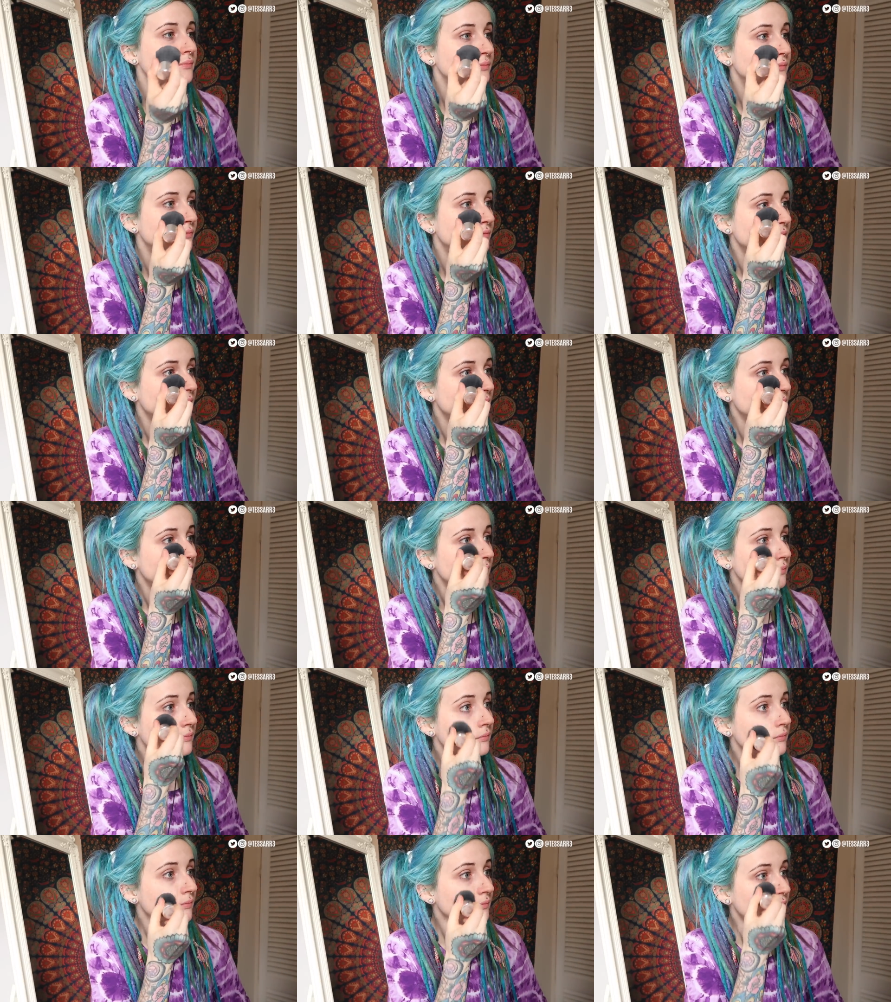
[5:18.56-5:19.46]

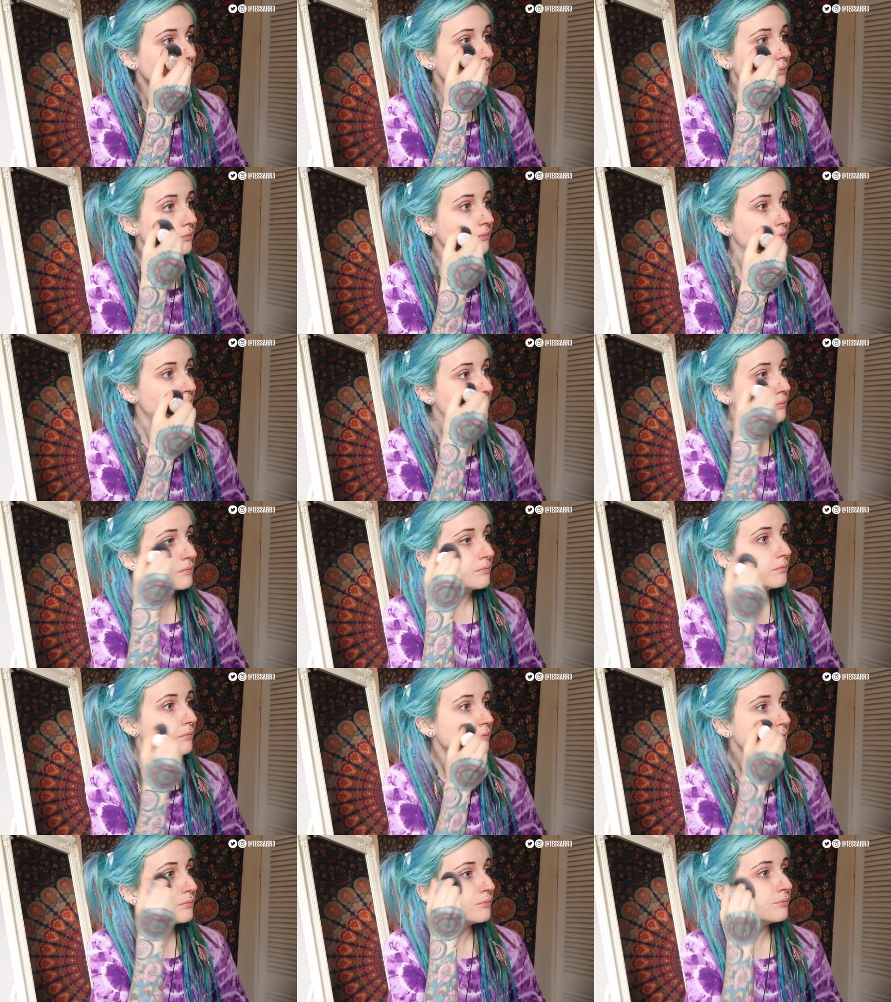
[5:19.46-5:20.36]

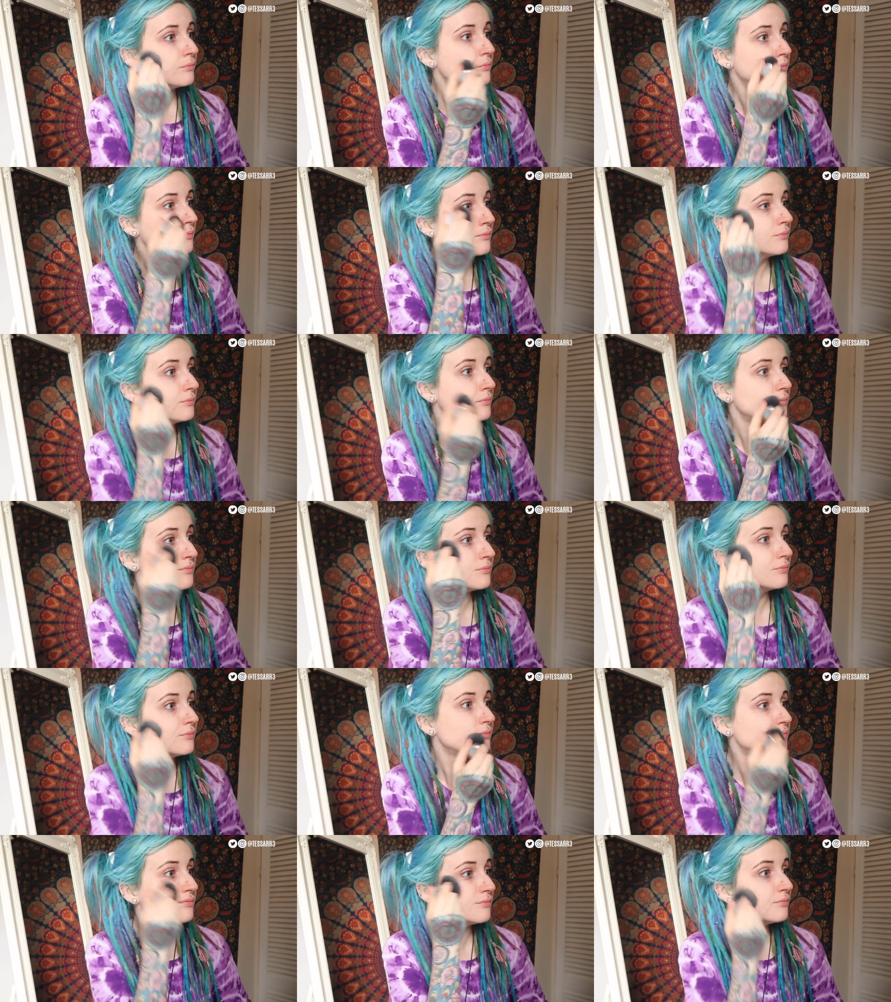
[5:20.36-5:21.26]

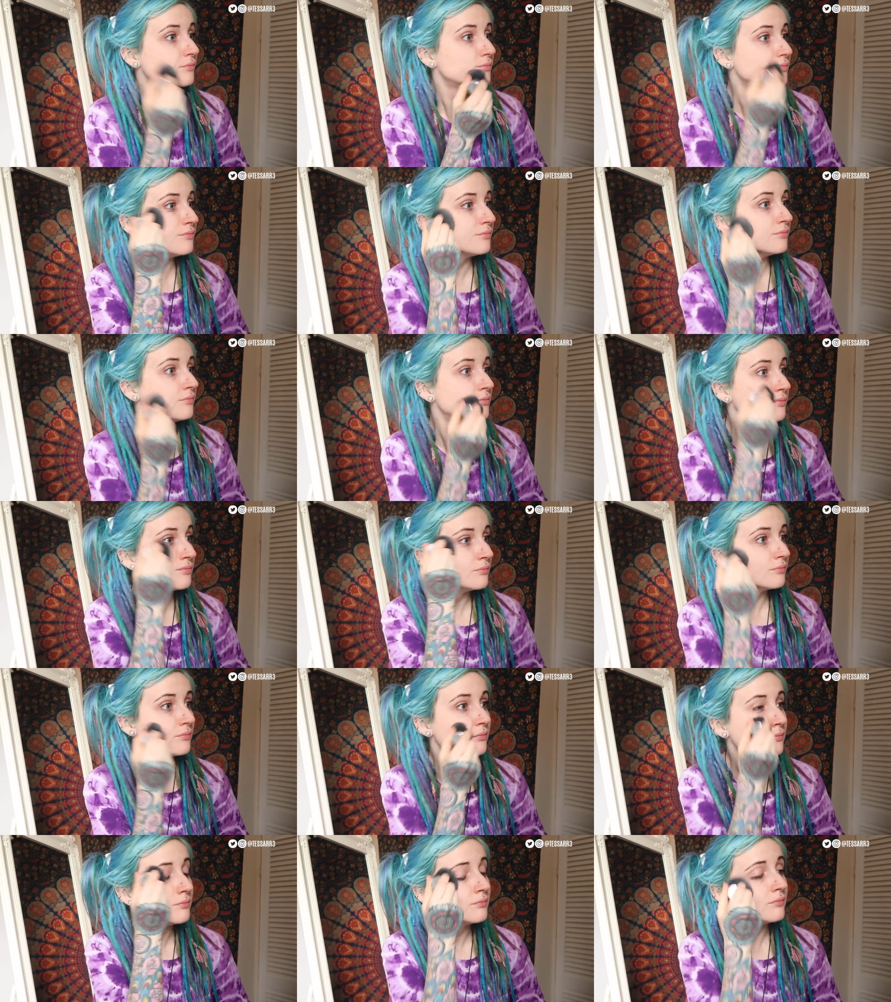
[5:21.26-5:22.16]

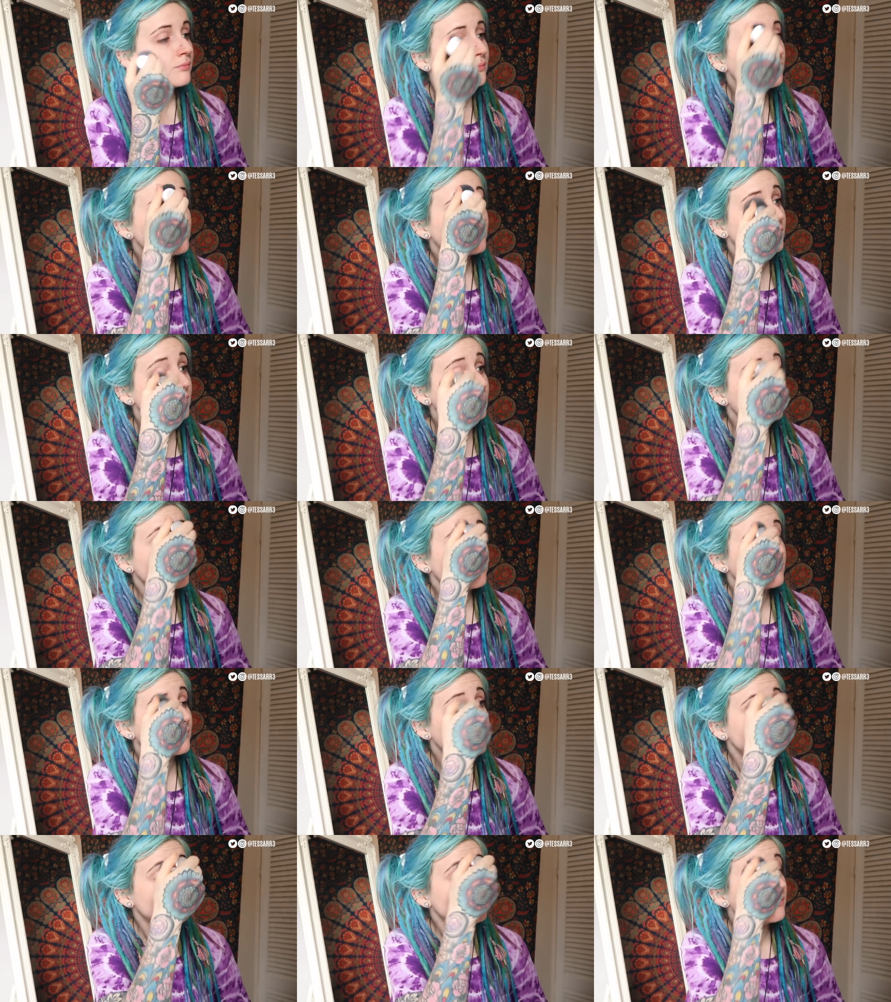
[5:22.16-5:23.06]

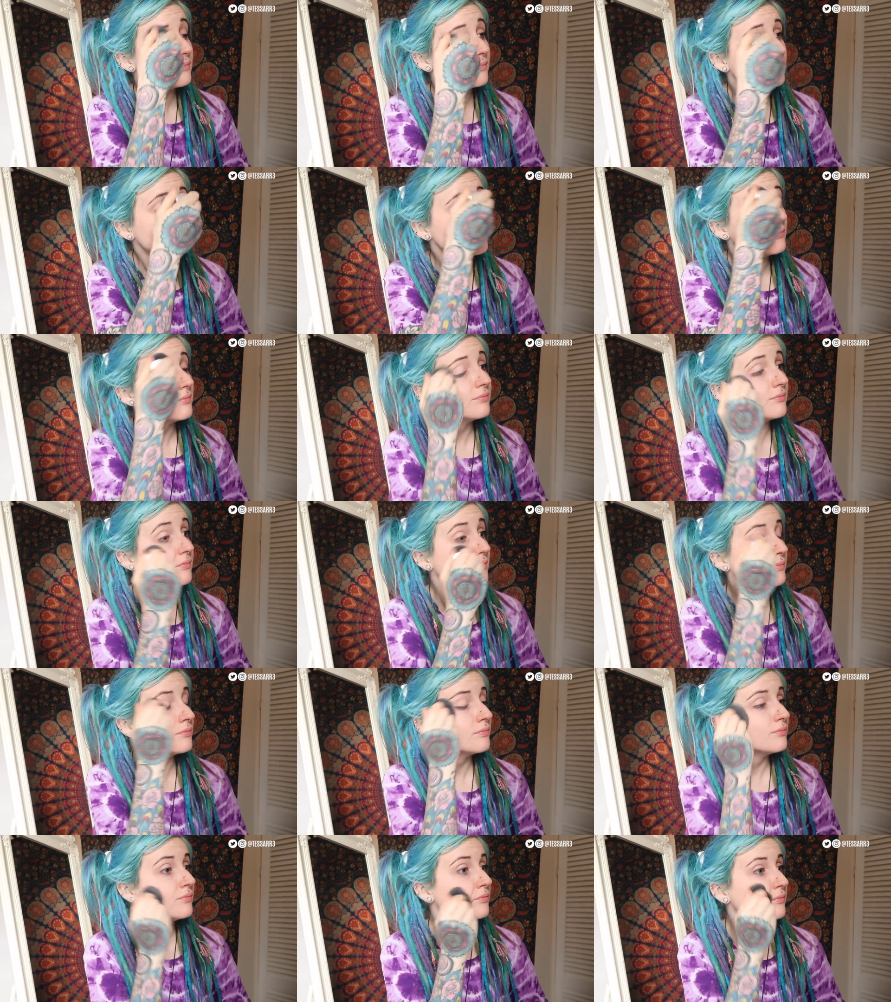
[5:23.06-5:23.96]

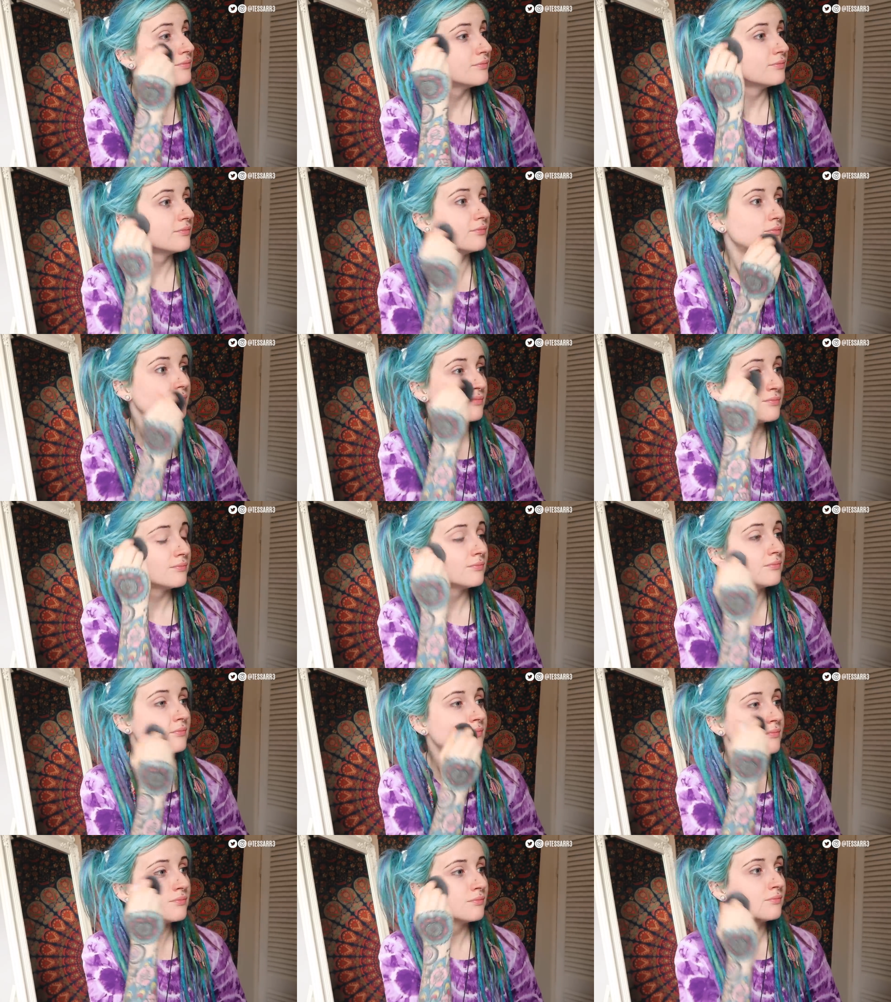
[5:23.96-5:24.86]

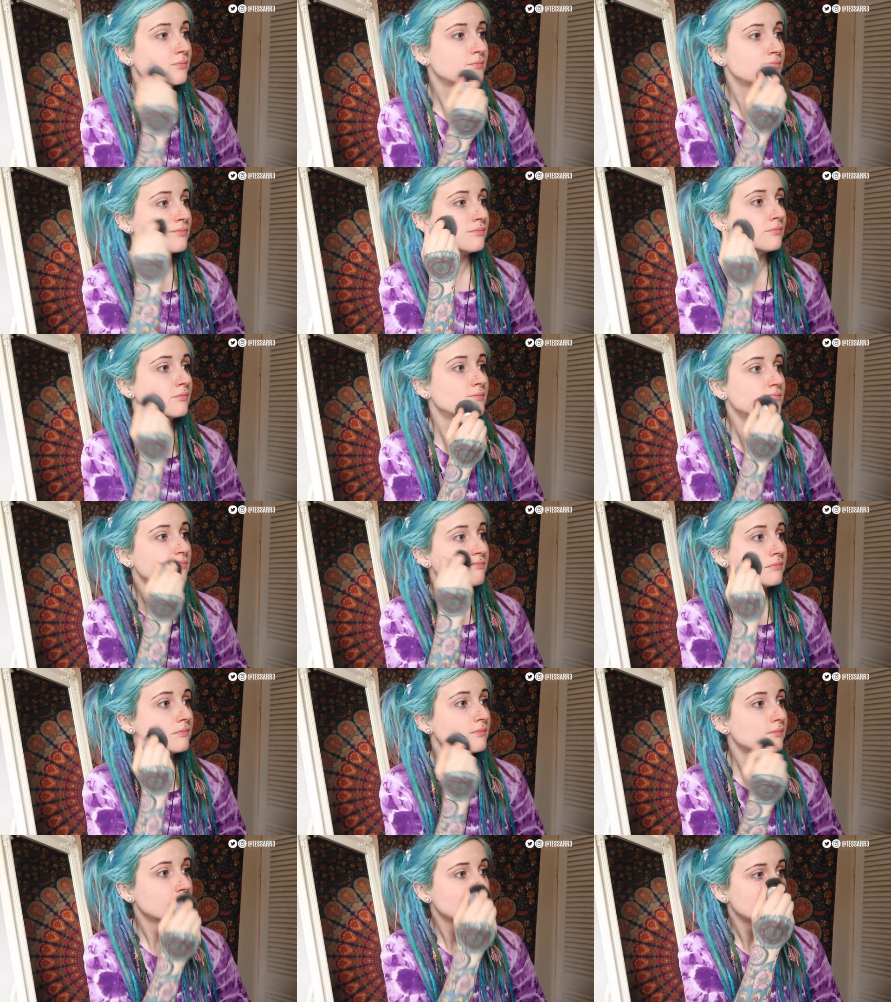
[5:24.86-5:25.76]

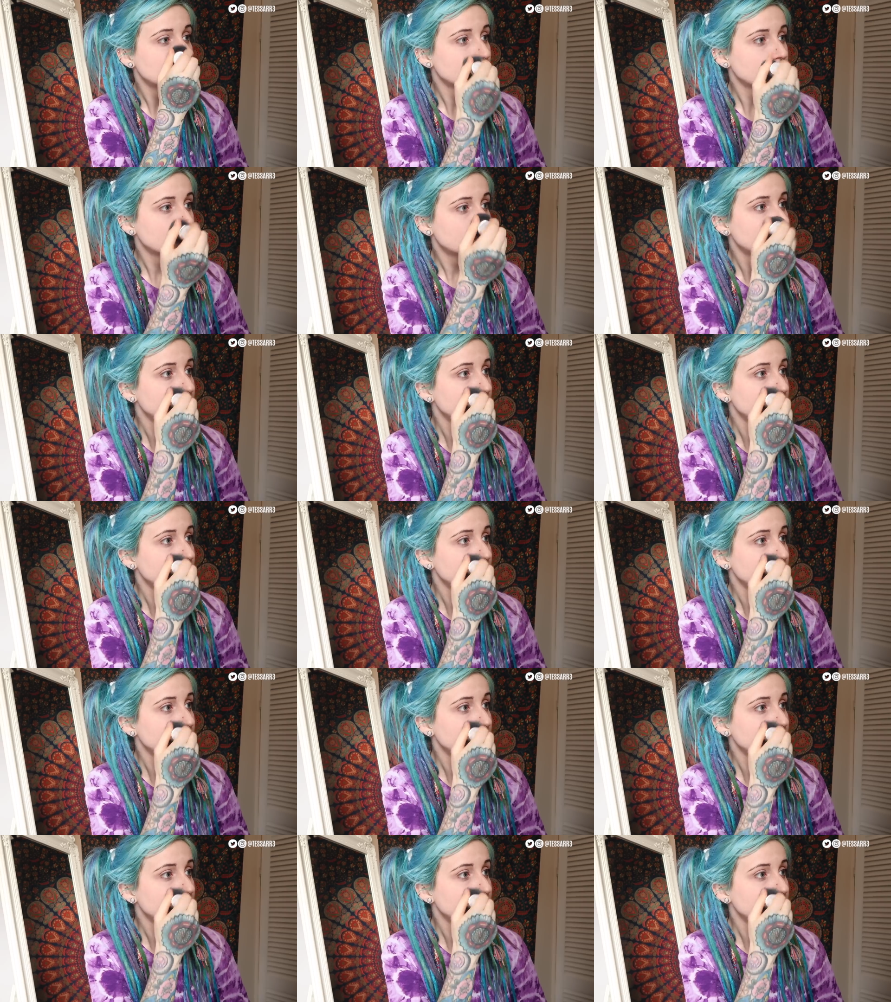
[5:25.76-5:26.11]
(no one is talking)